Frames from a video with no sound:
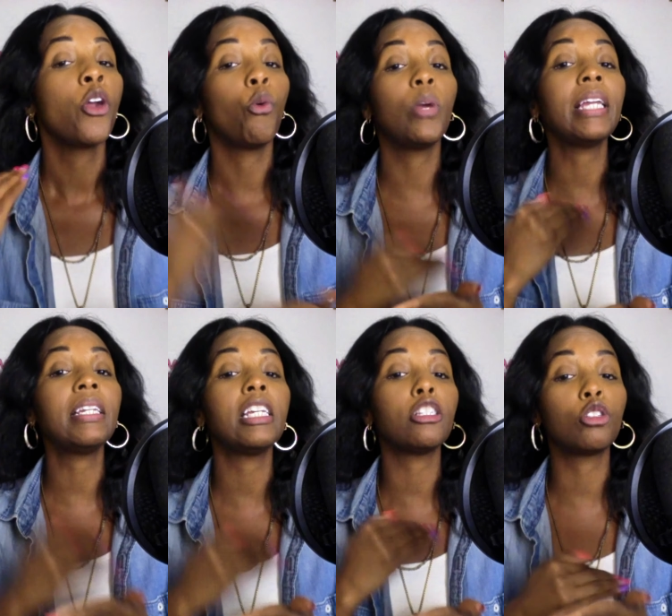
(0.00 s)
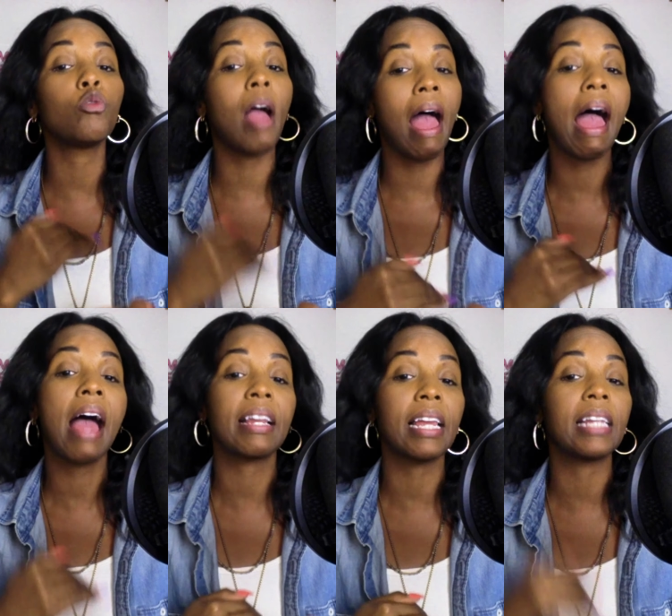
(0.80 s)
we need to
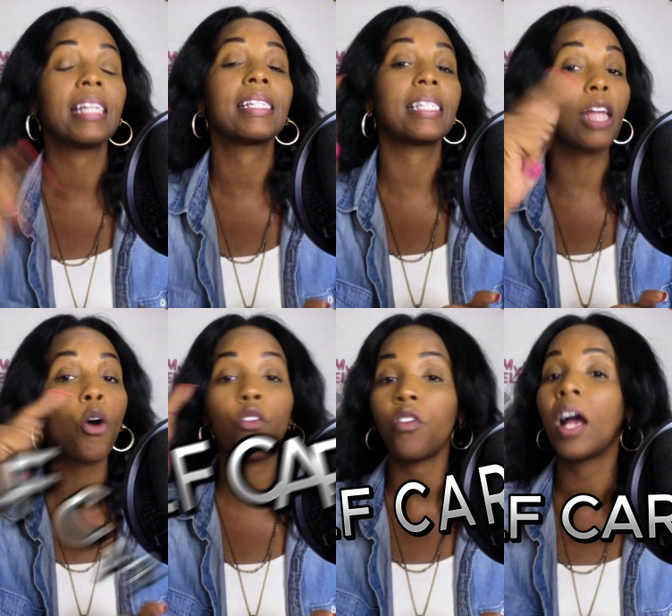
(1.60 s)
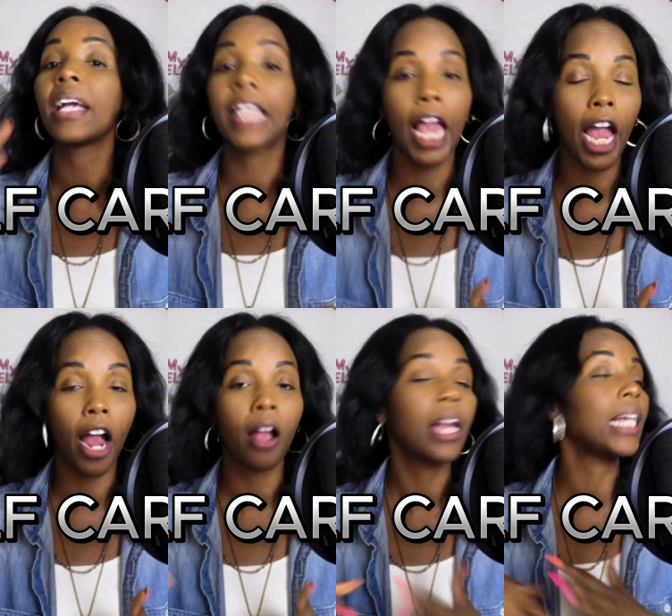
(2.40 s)
add in self-care,